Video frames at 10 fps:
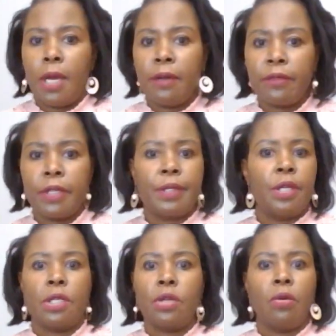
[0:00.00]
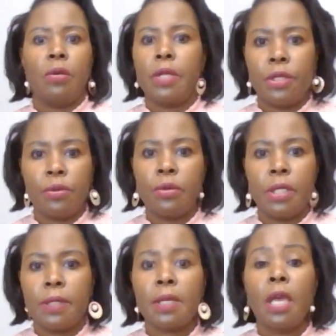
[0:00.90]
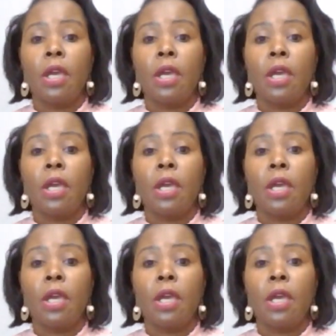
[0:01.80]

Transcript: love research, and all they do is